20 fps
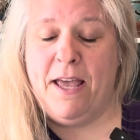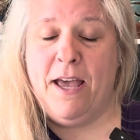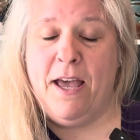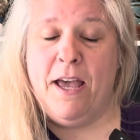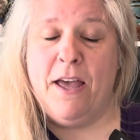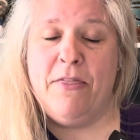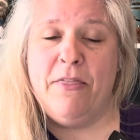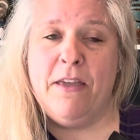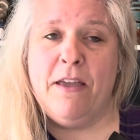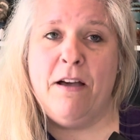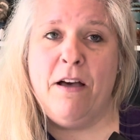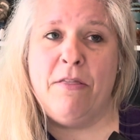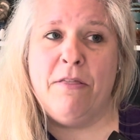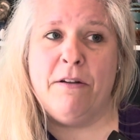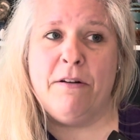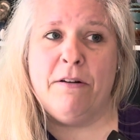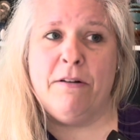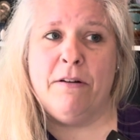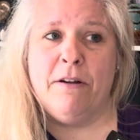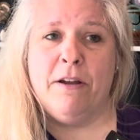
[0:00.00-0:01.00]
and the
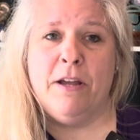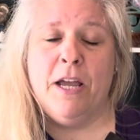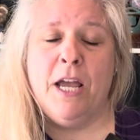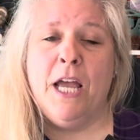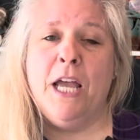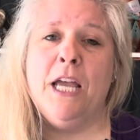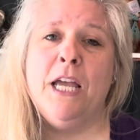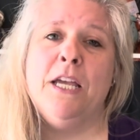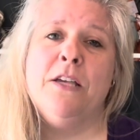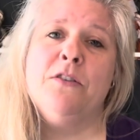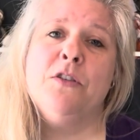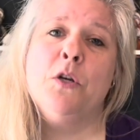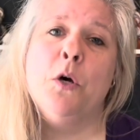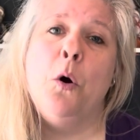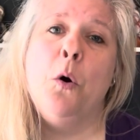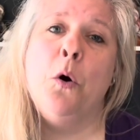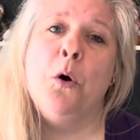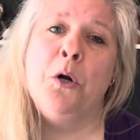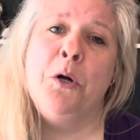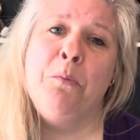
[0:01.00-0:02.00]
other is
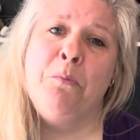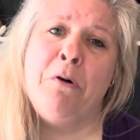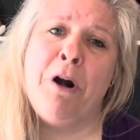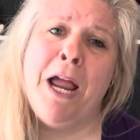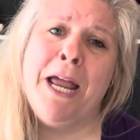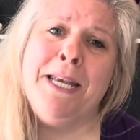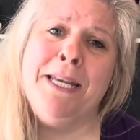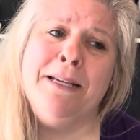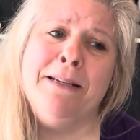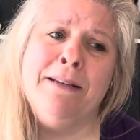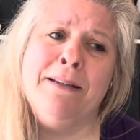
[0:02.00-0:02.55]
Cornbread.